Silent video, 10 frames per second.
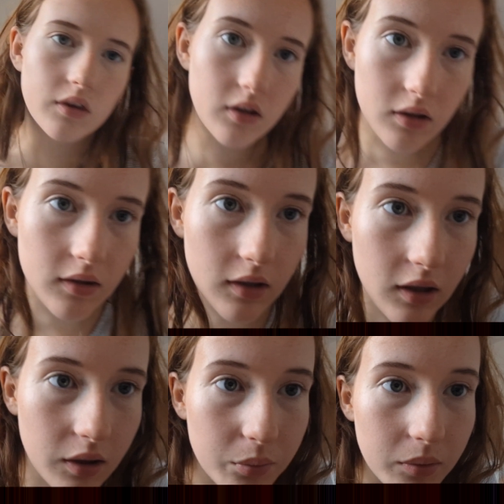So
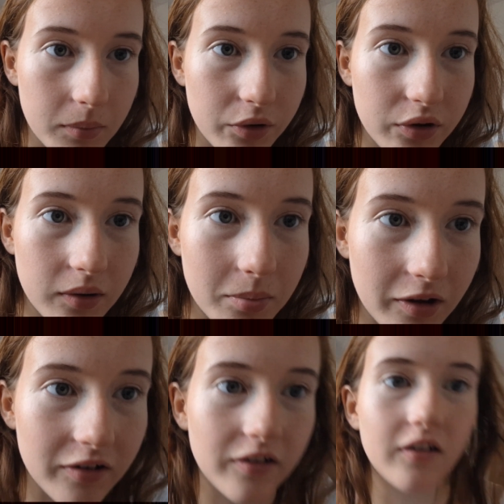yeah, we're mostly
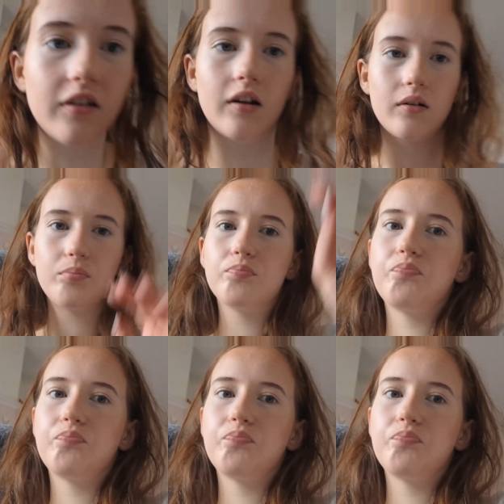blended in now.